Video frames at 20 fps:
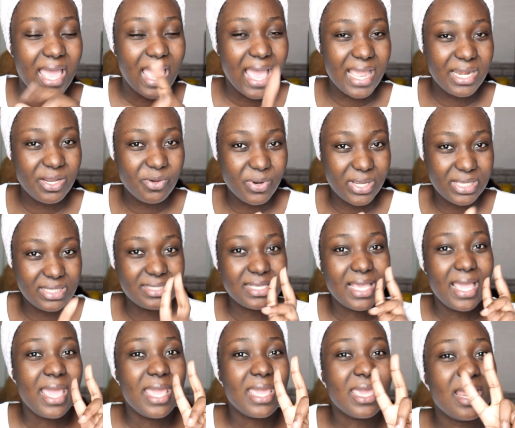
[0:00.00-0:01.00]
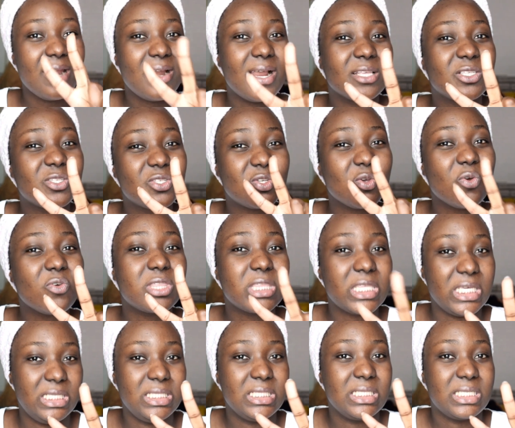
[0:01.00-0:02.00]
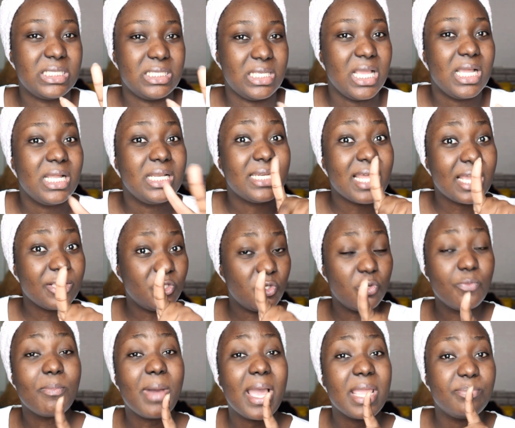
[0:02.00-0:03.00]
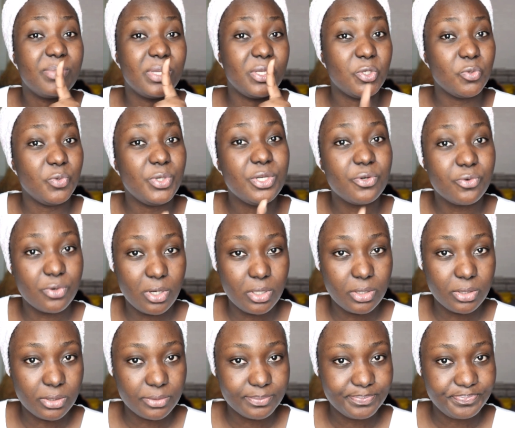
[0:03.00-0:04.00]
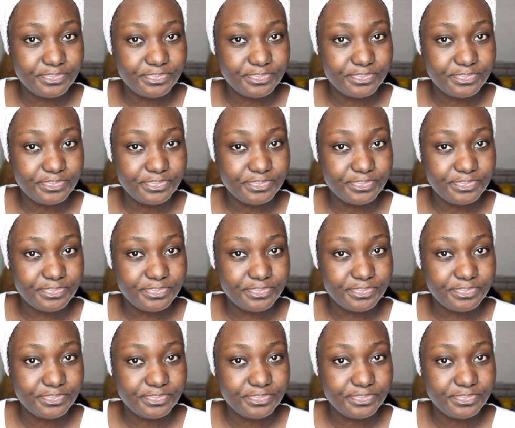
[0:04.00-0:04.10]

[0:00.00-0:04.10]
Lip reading: Anyways, here are two things that you might be doing wrong,